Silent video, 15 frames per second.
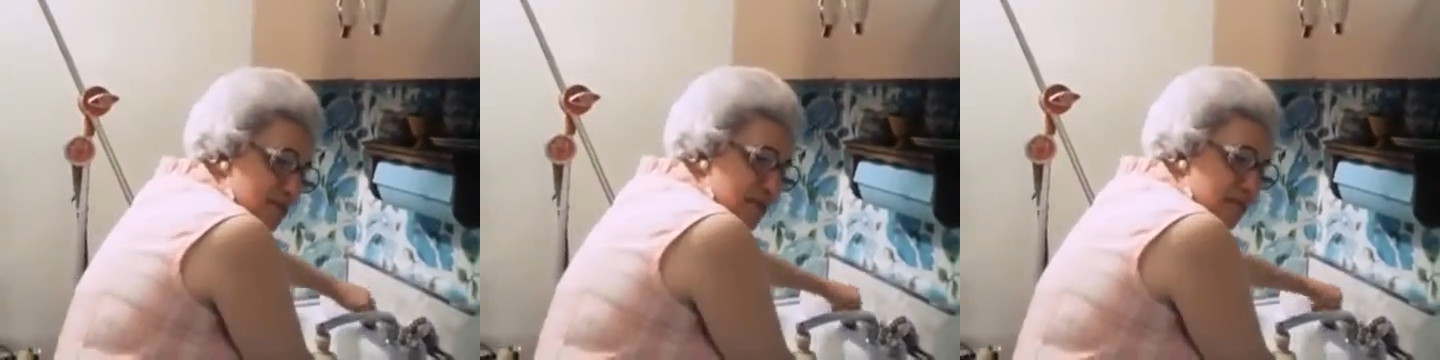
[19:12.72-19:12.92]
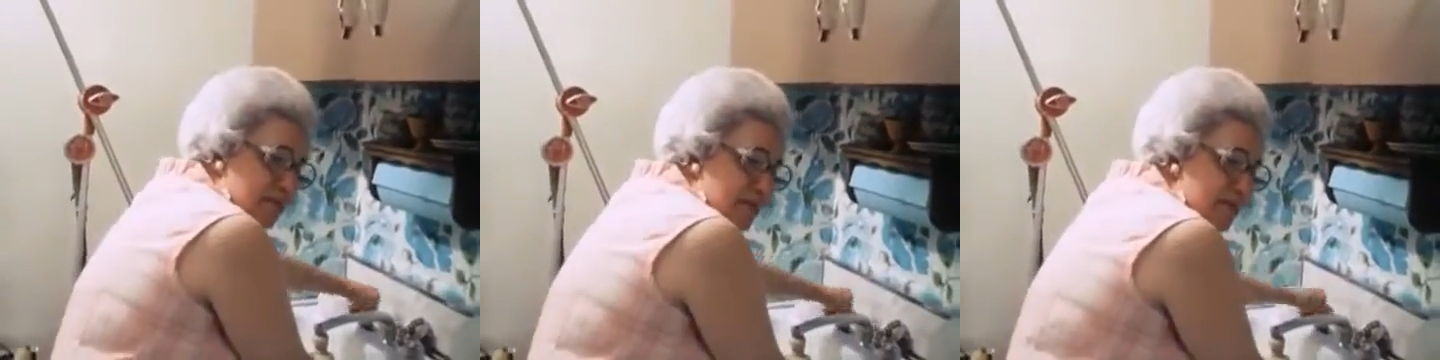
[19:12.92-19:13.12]

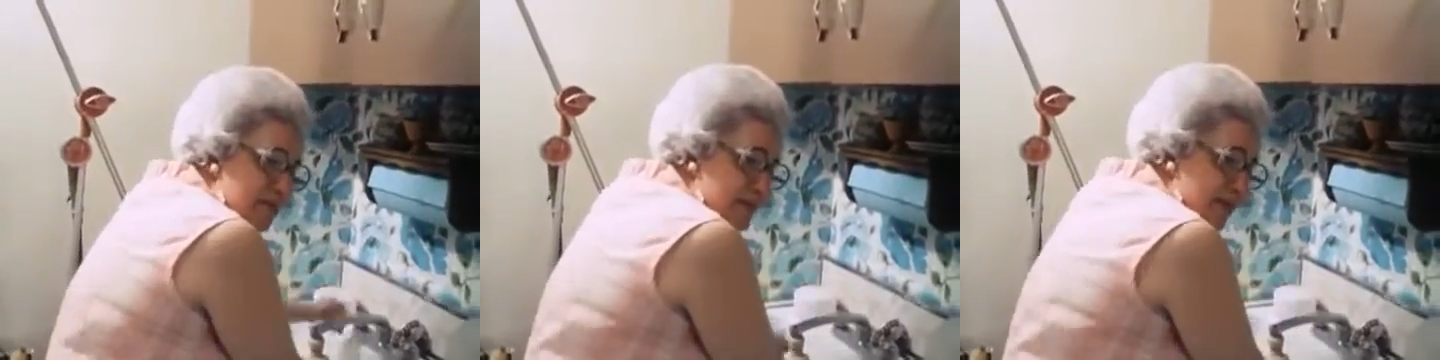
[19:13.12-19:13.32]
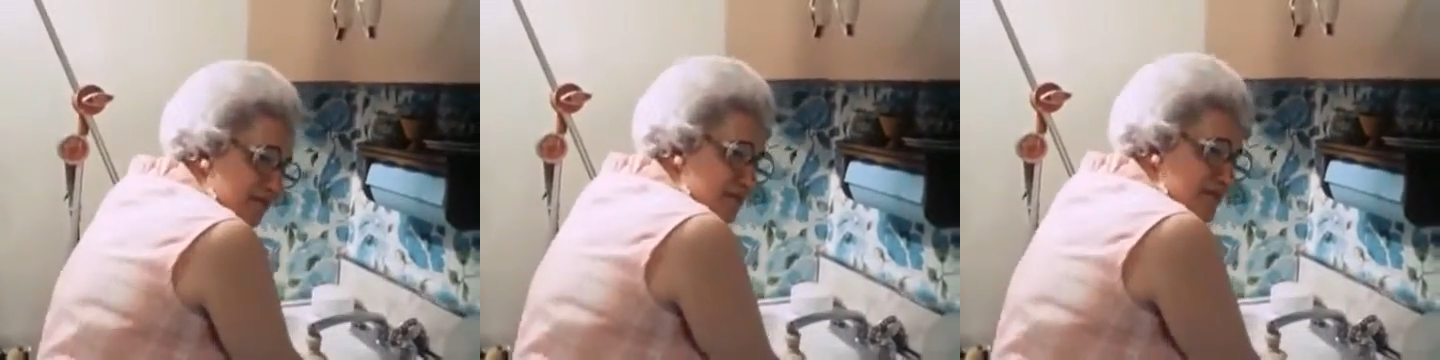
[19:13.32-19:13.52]
people, I mean,
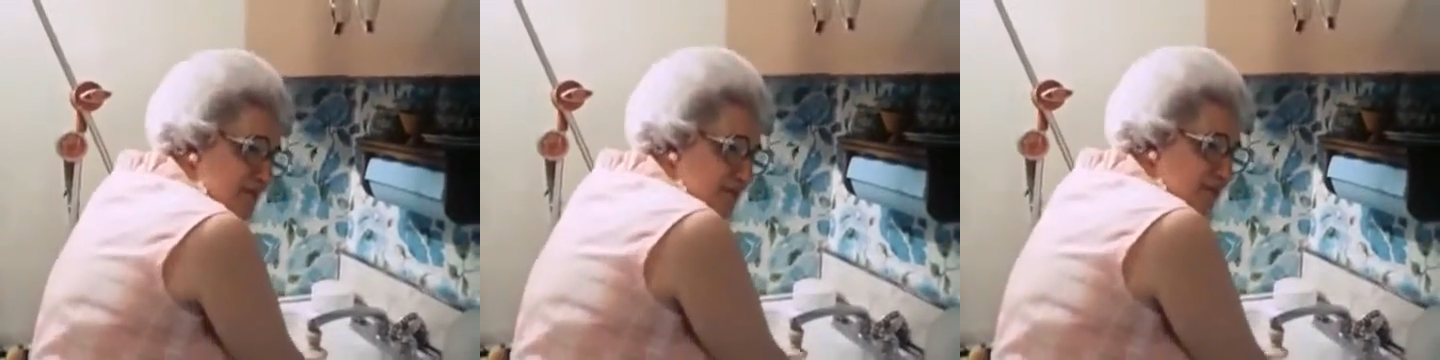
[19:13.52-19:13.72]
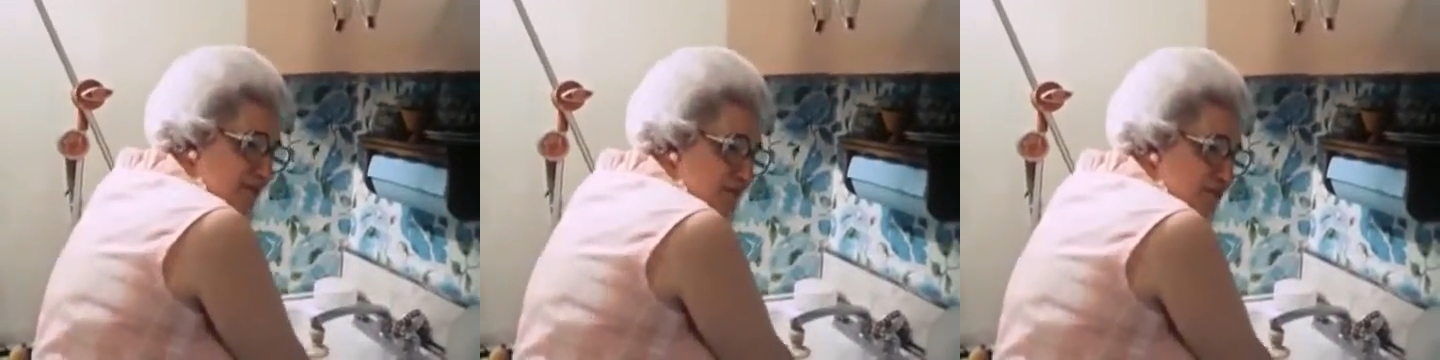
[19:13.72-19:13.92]

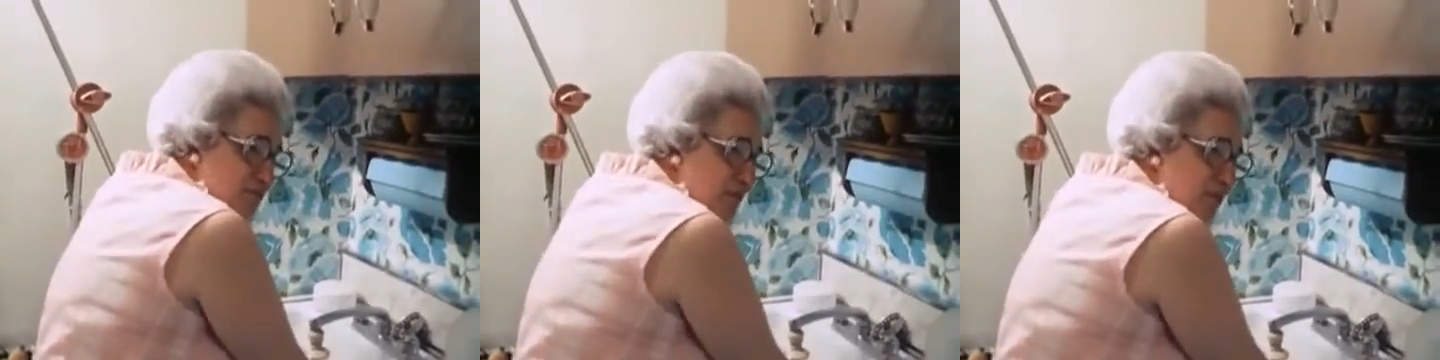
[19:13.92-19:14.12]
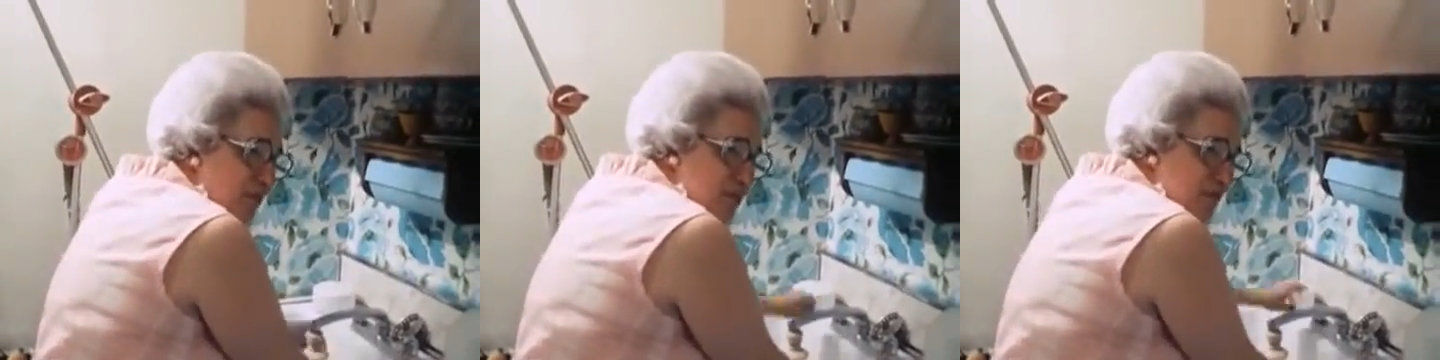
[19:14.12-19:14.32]
after
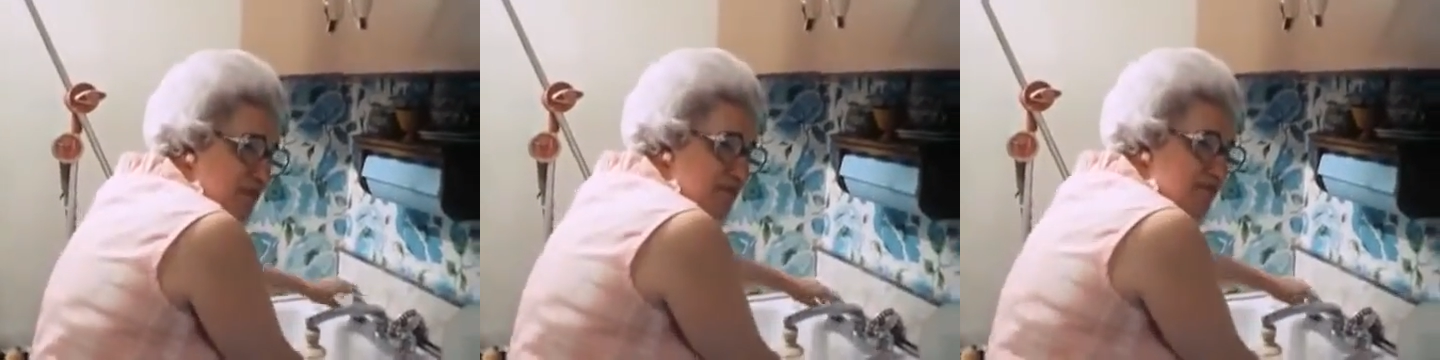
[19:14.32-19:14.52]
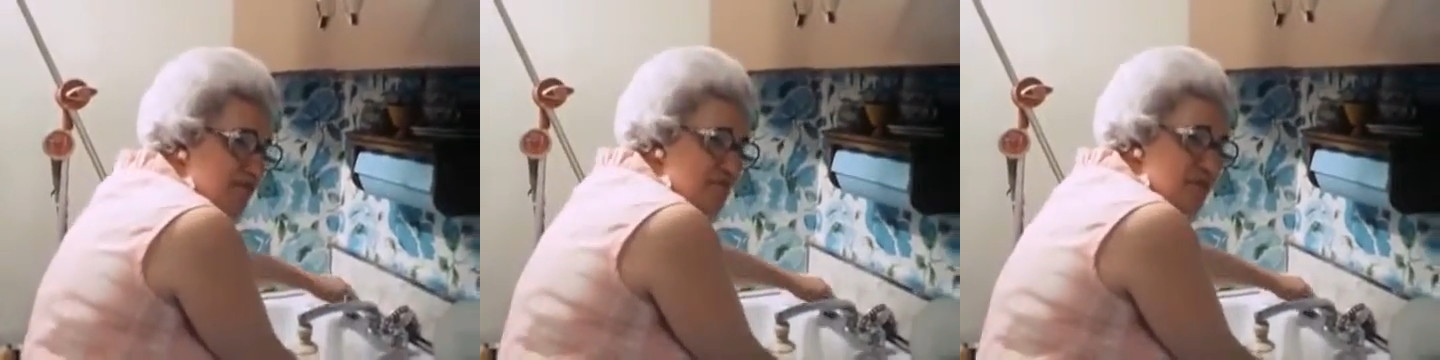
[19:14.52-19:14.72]
all, we
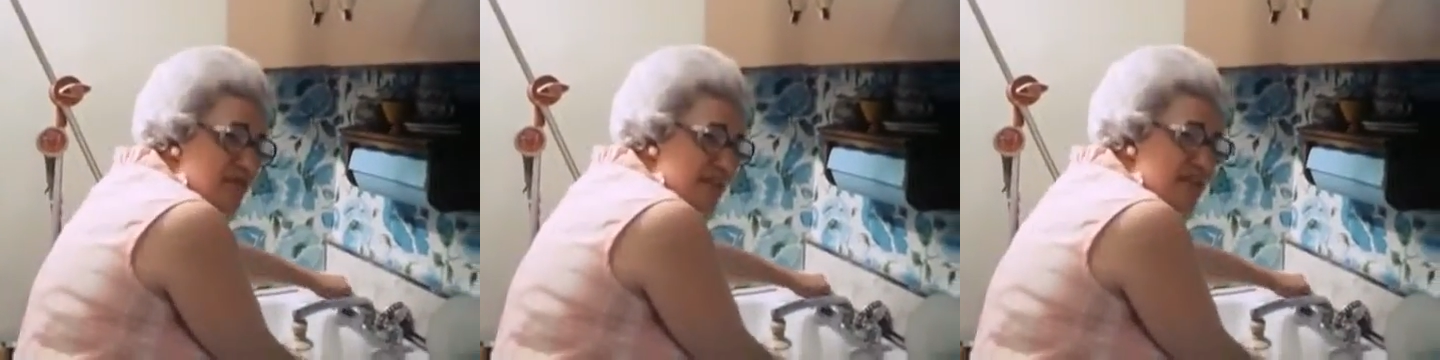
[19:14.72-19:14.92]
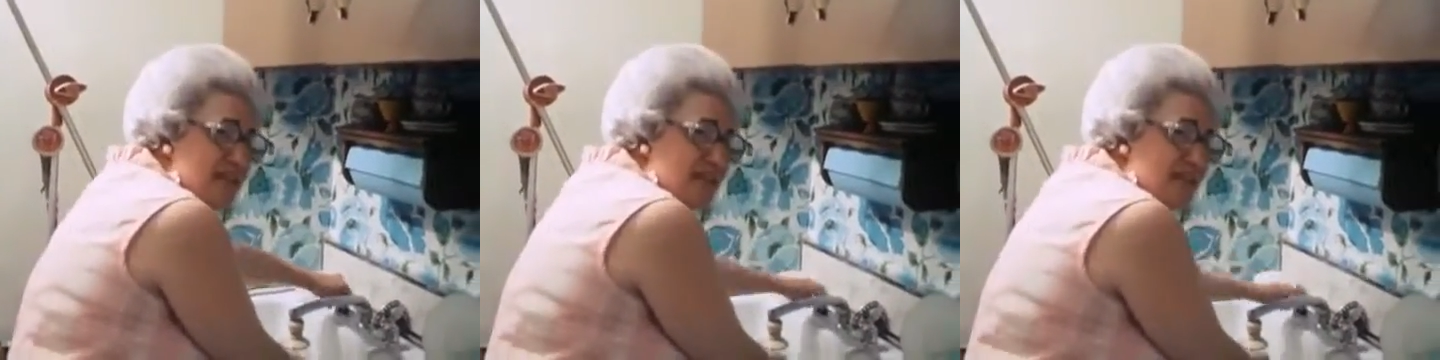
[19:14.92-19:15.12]

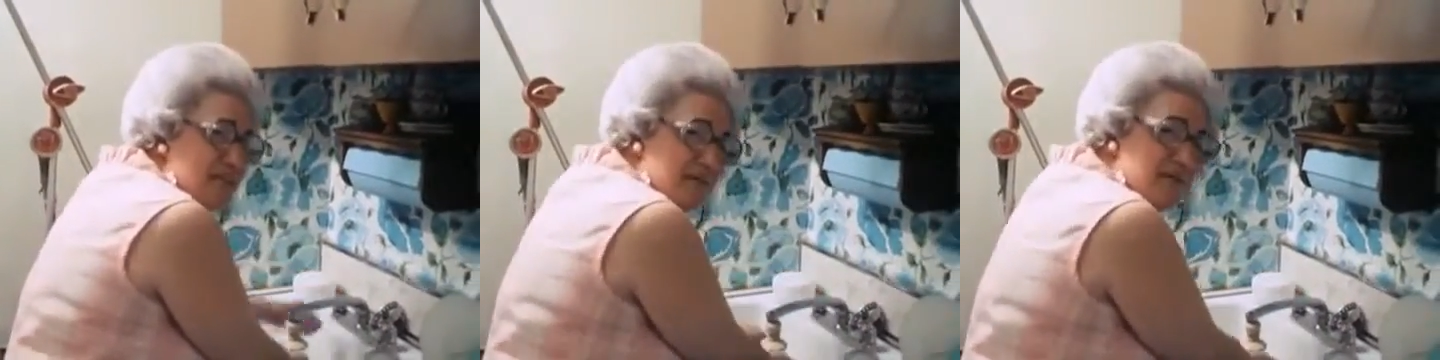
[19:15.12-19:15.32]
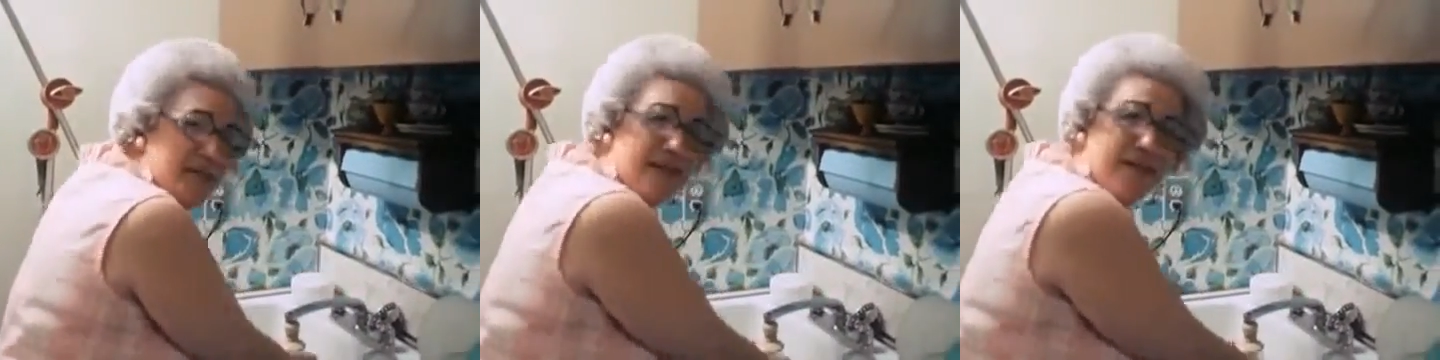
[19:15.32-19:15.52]
really did come
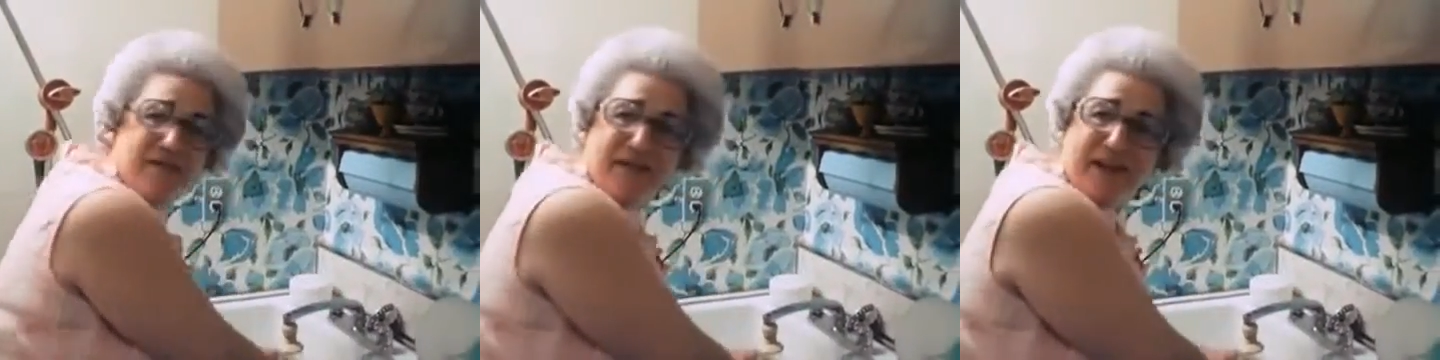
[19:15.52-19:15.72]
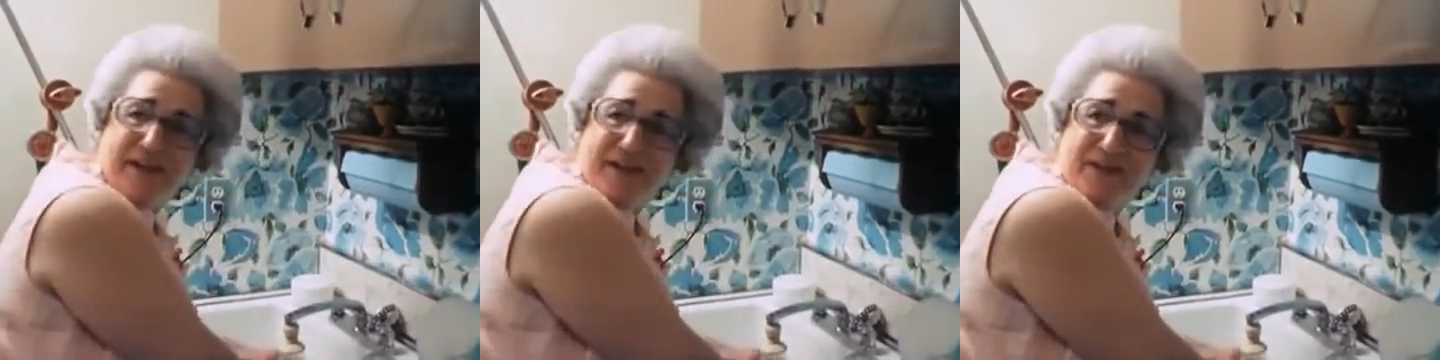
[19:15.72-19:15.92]
in here
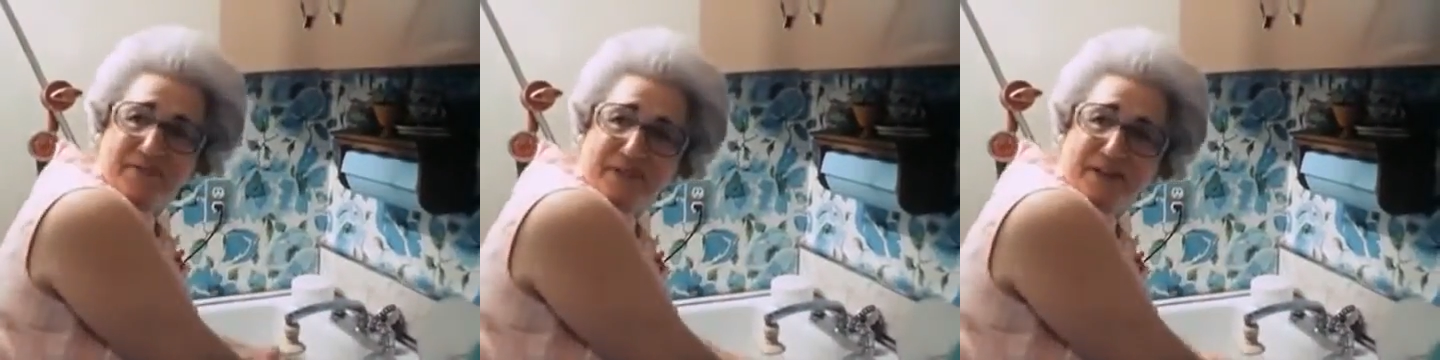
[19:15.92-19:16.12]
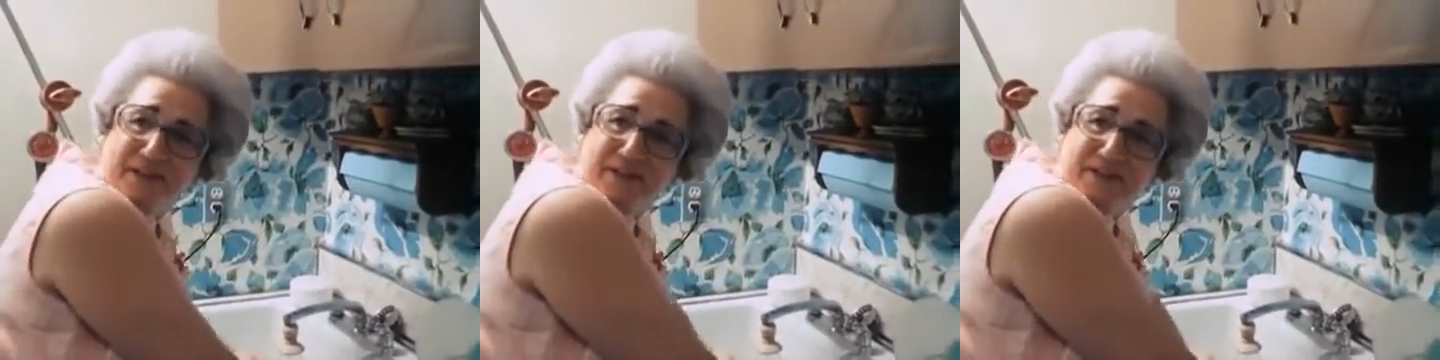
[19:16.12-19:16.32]
and live
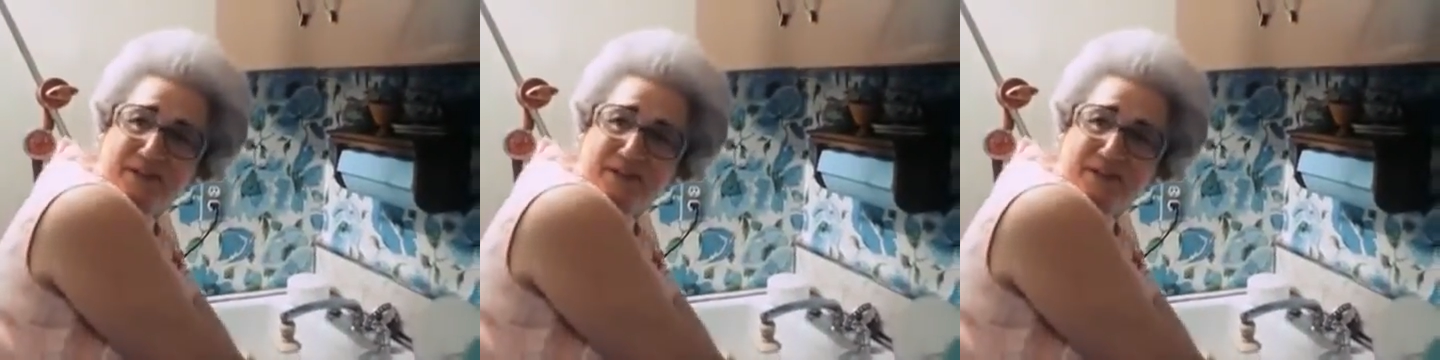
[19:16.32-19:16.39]
here,